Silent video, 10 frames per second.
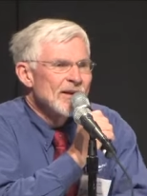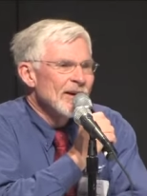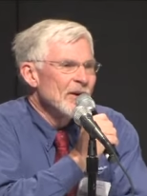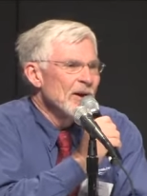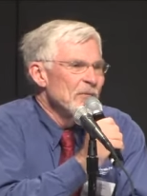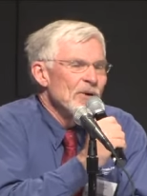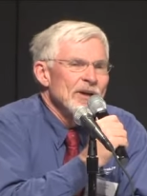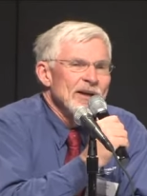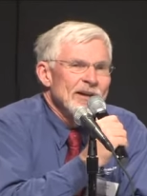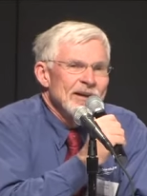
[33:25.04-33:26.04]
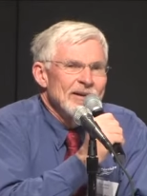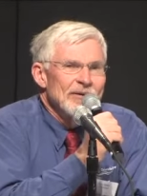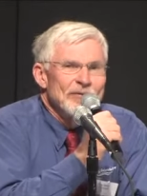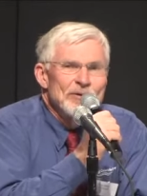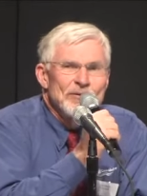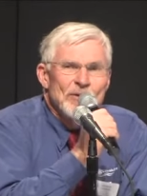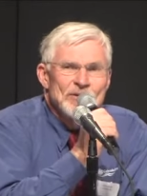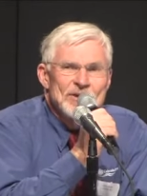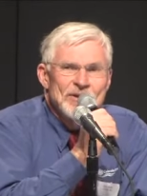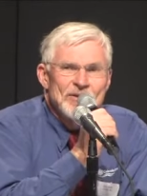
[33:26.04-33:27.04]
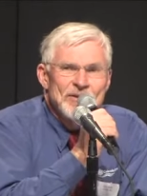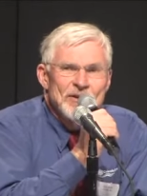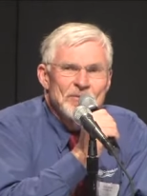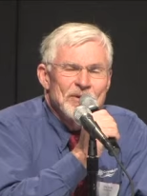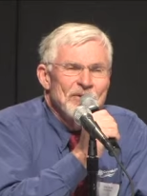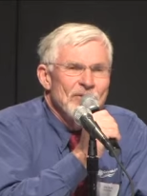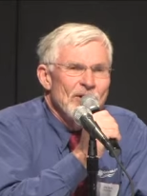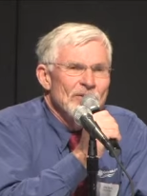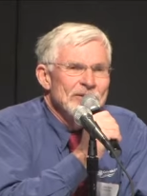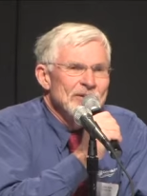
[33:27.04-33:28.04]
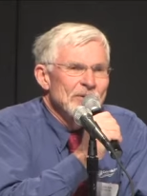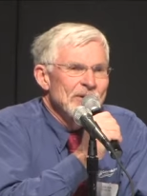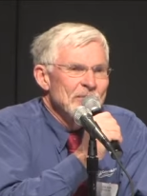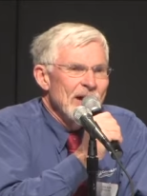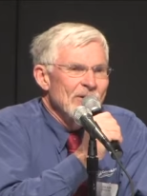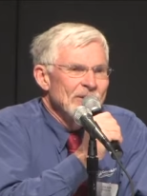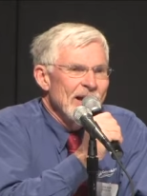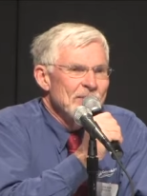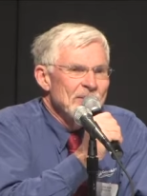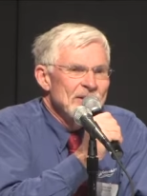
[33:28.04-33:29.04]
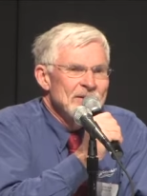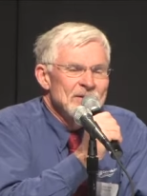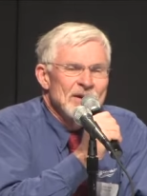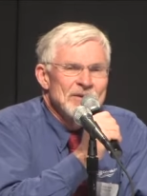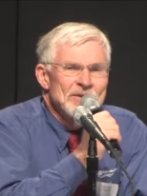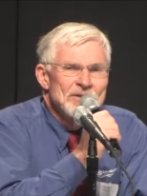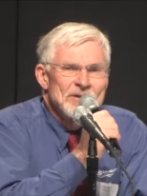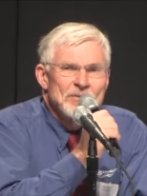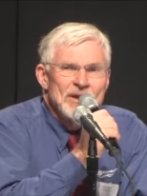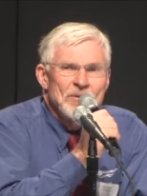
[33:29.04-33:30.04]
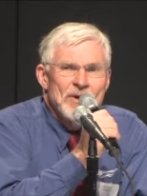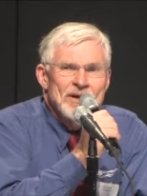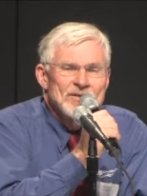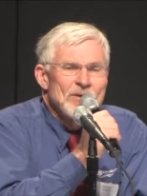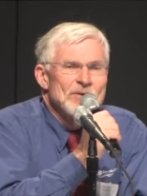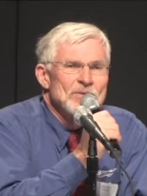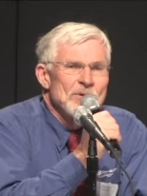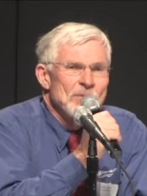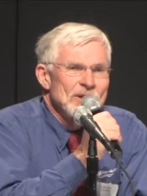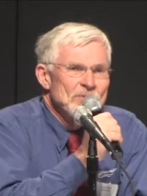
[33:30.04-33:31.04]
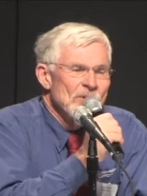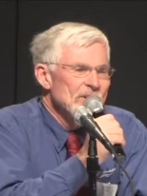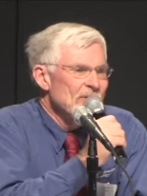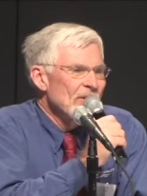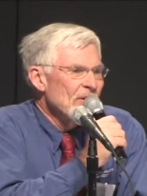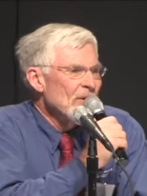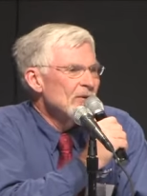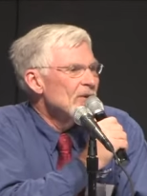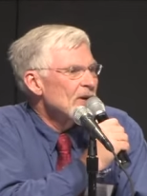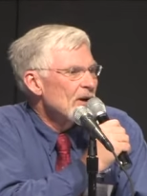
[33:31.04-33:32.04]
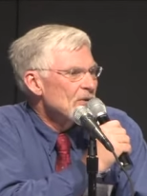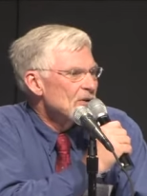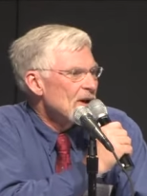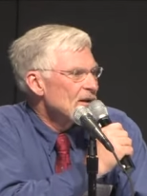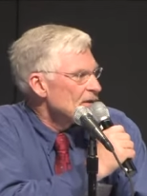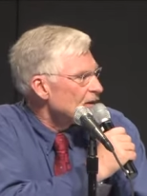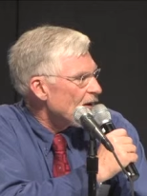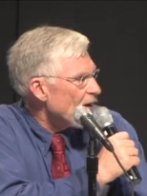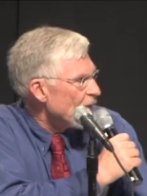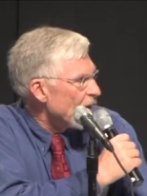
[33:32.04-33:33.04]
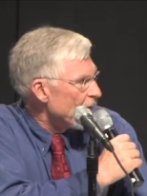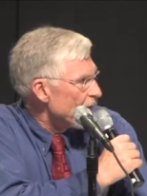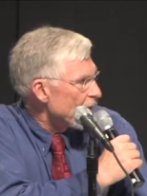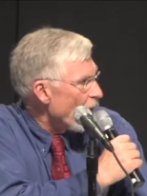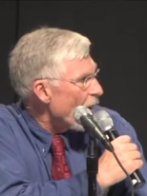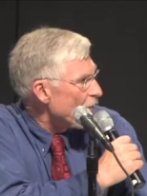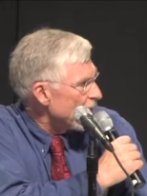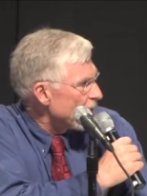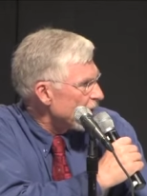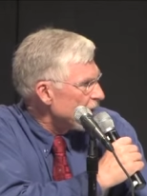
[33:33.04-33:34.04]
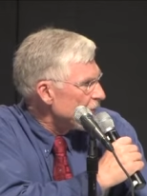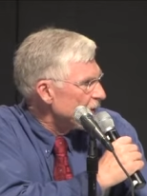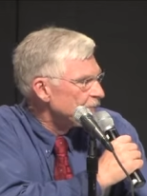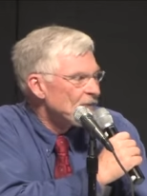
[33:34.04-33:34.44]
I'm looking at a few folks here that have been involved in the Green Mountain admin discussions. In many ways, those were much more difficult to negotiate than the Colorado River Cooperative Agreement.